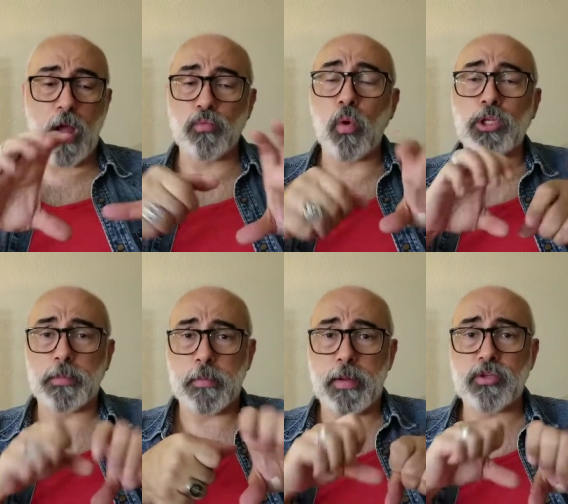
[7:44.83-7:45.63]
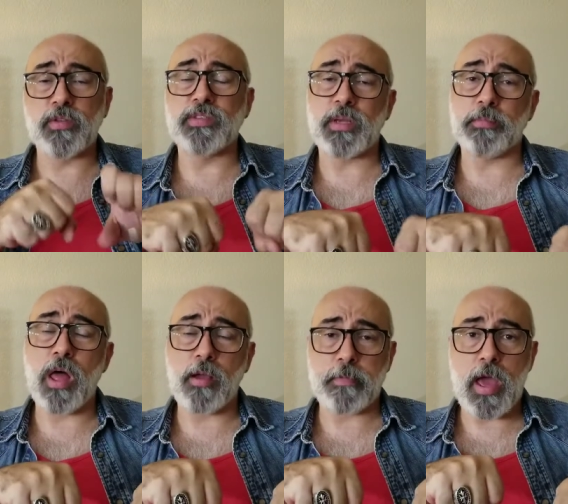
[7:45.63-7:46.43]
I rolled up a bunch of
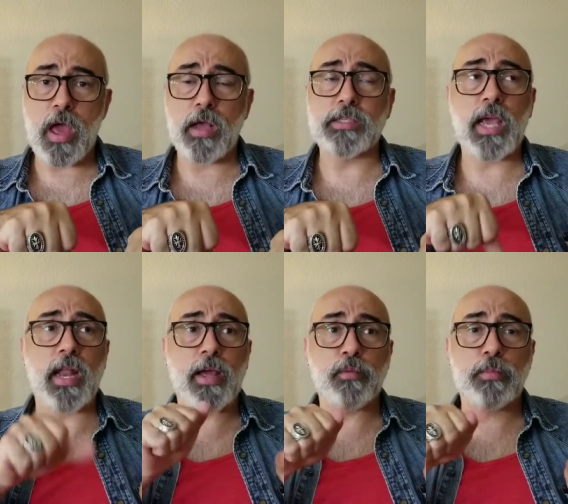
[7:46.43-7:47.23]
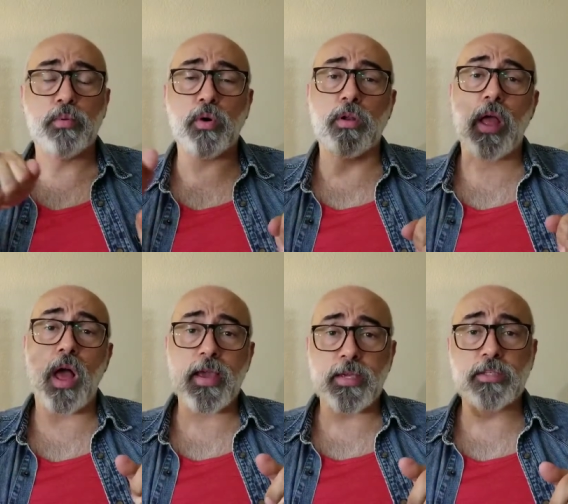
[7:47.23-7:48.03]
Ziploc bags, and I would put
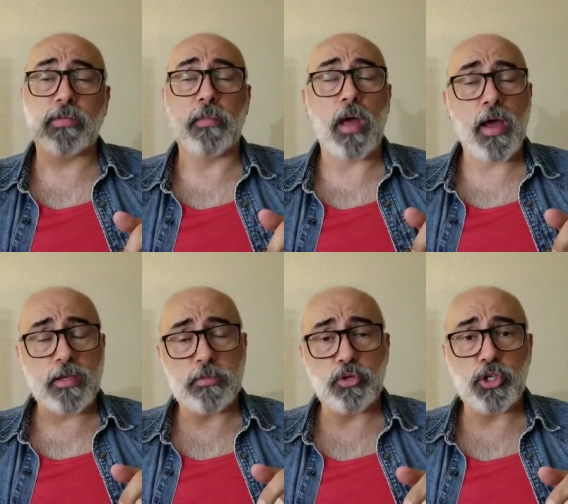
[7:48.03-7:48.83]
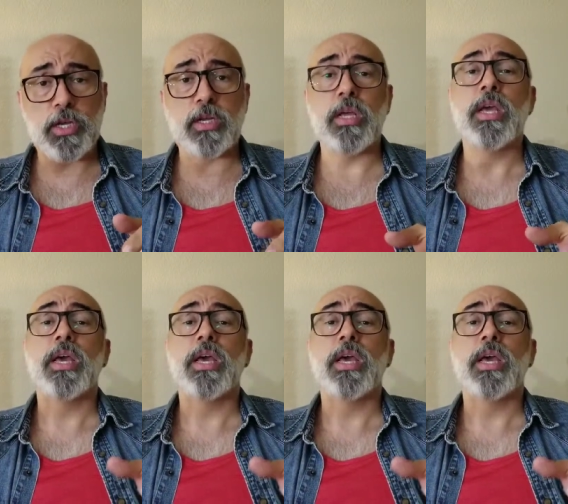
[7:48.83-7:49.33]
ice from the ice machine